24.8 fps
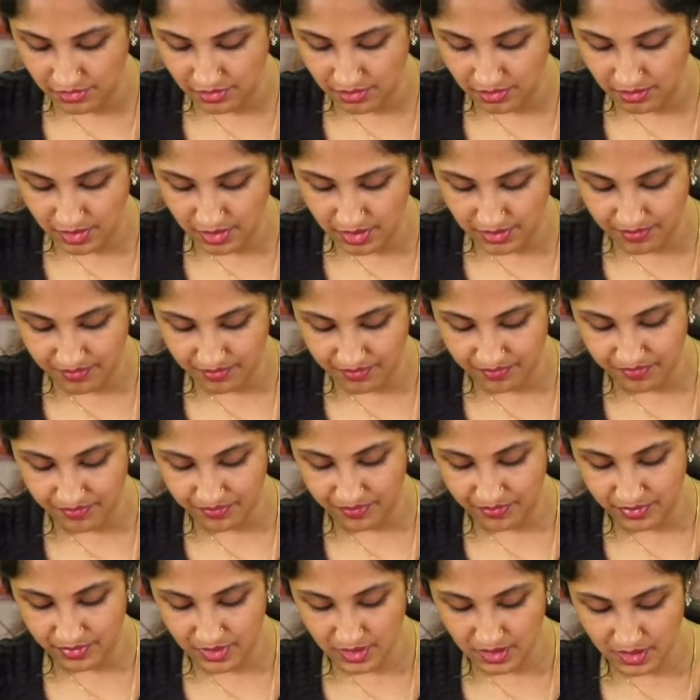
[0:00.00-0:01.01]
for me?
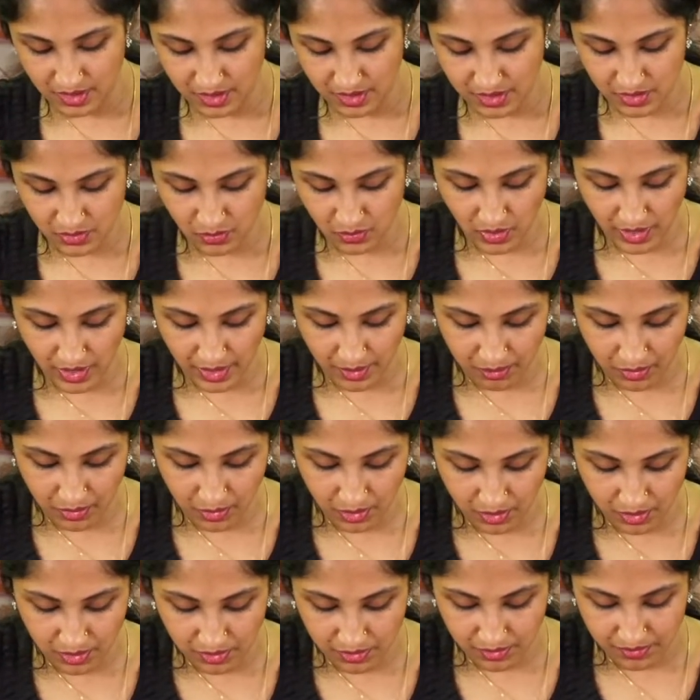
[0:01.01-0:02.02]
There's a white
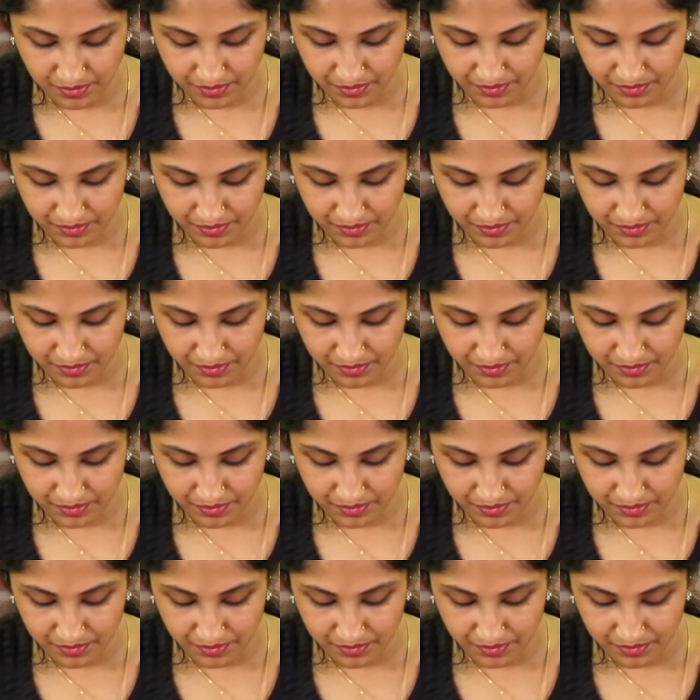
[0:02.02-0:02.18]
bowl.